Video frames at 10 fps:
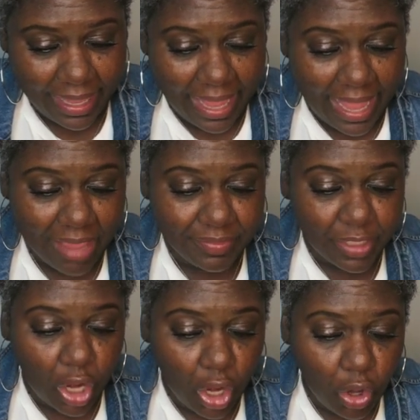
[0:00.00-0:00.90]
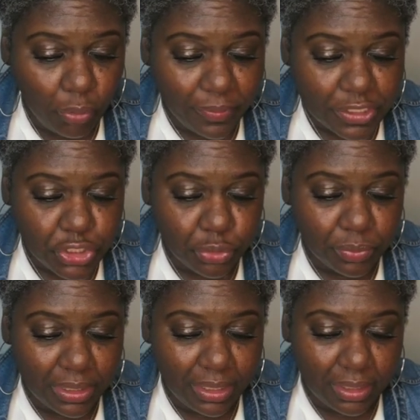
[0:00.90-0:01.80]
having all that you
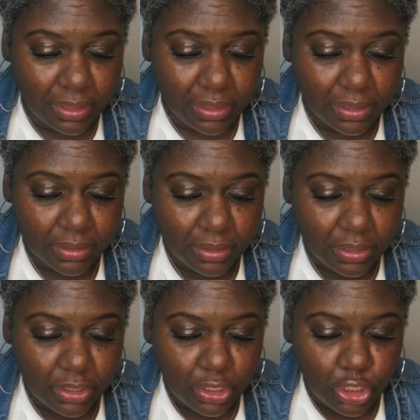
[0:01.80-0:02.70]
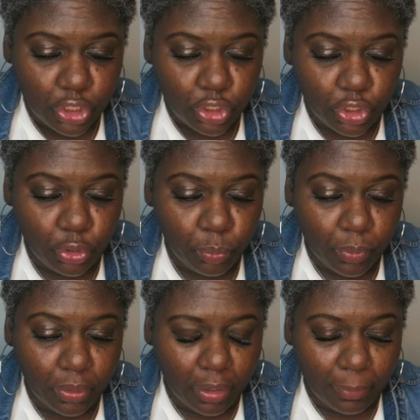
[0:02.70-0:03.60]
need, you
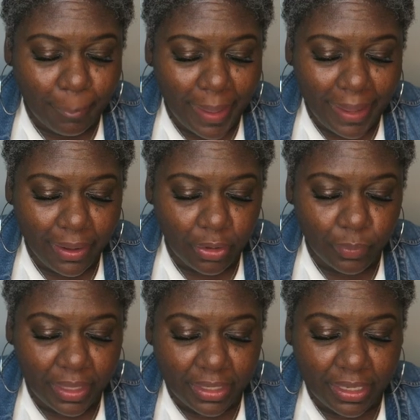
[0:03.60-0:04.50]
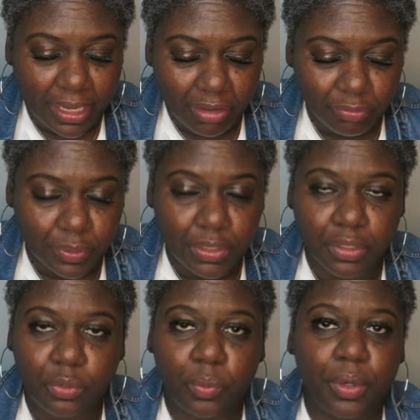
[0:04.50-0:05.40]
will abound in every
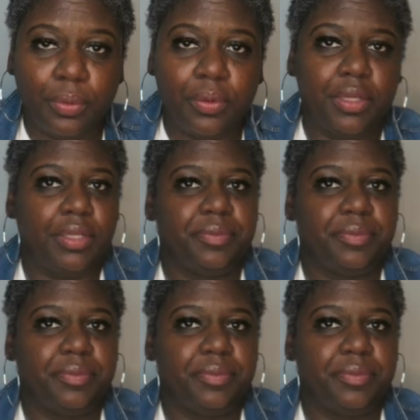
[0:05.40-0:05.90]
good work.